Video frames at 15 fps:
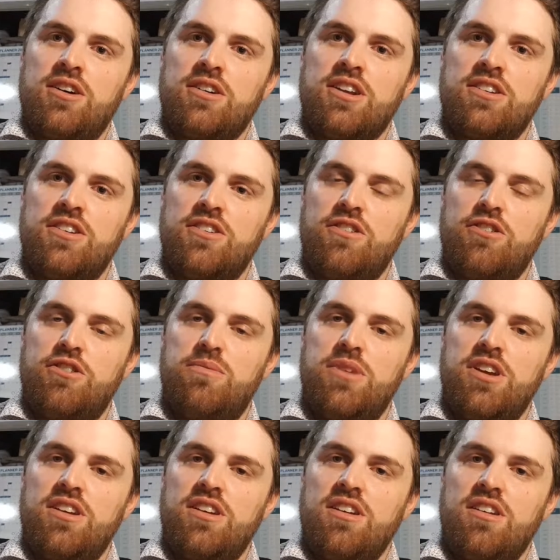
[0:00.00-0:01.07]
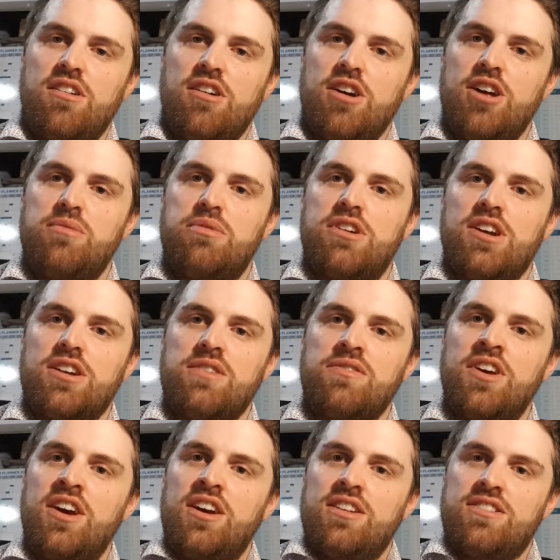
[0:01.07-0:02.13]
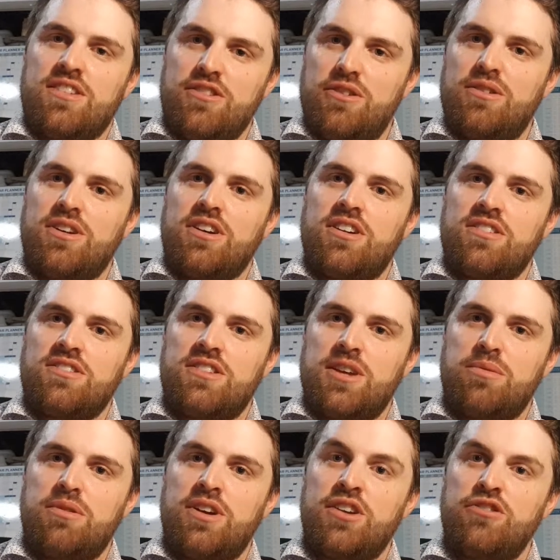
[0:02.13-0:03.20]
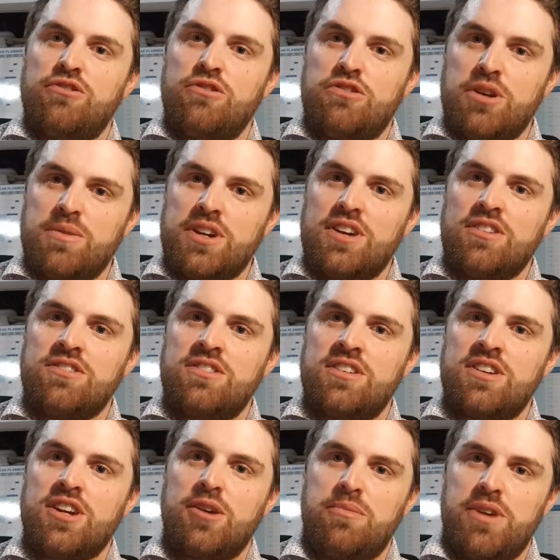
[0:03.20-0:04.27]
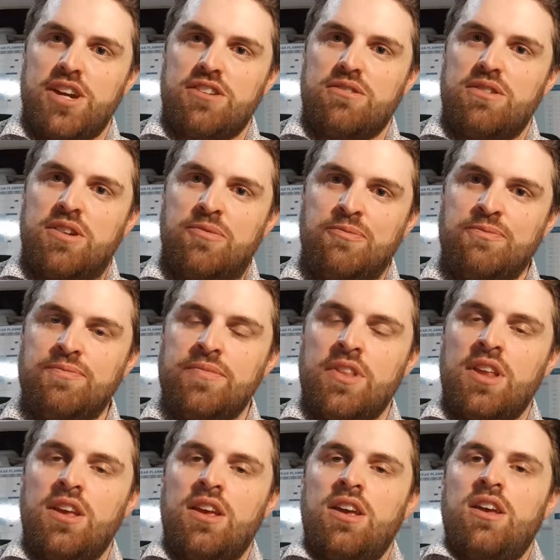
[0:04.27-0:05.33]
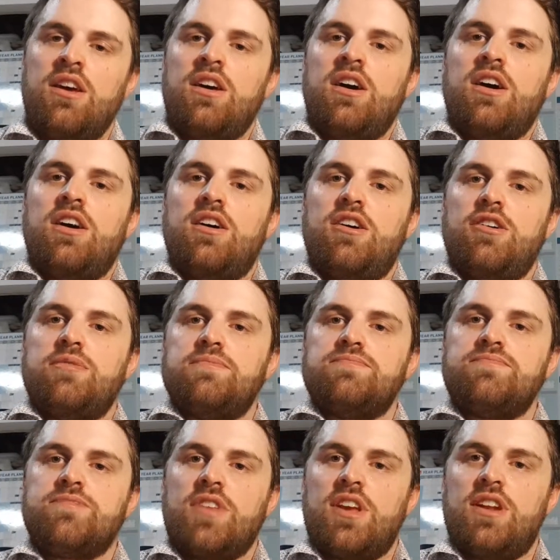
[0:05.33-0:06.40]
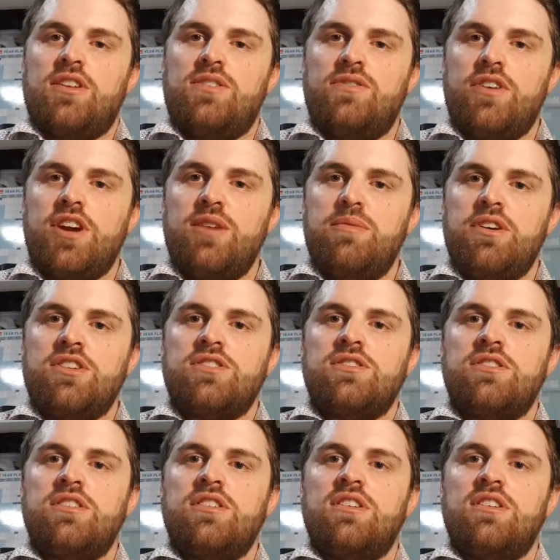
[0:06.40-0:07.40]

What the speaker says: continue to be unproductive. It's like, no, I've got to step away, do something else, come back to it. And it's very much